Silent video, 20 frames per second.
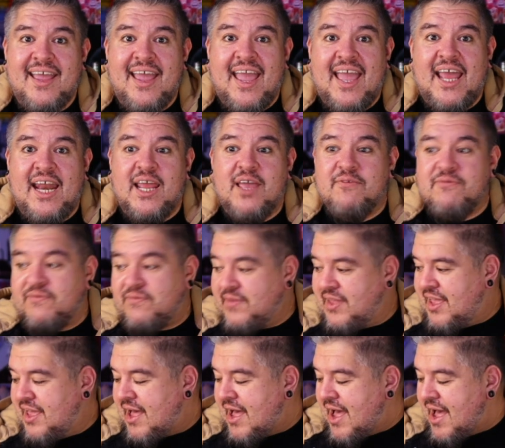And if
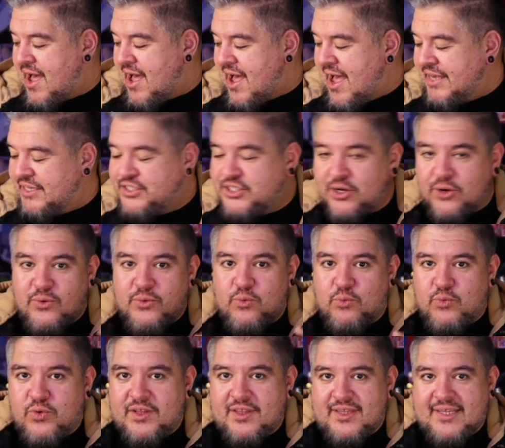I don't
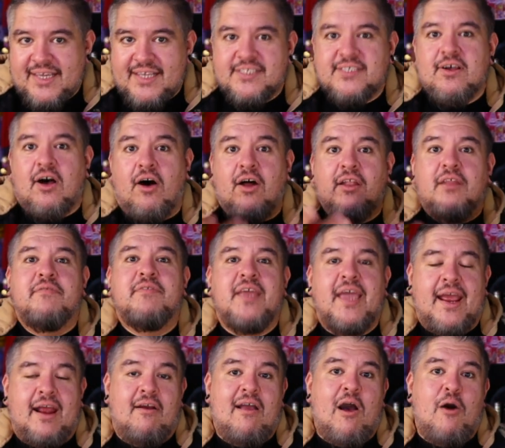release all of the
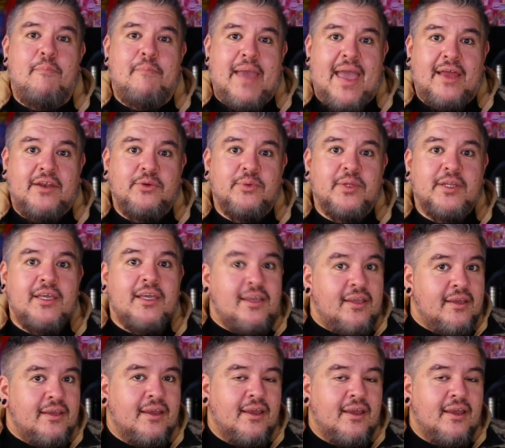air out manually,